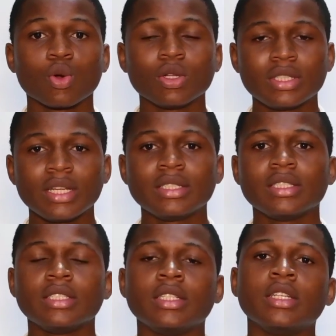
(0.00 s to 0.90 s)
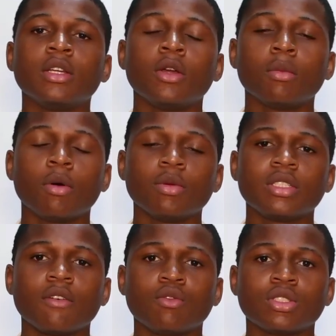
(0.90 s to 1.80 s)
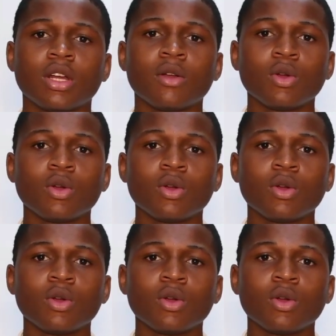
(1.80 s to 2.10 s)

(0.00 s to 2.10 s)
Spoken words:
contained in the popliteal fossa,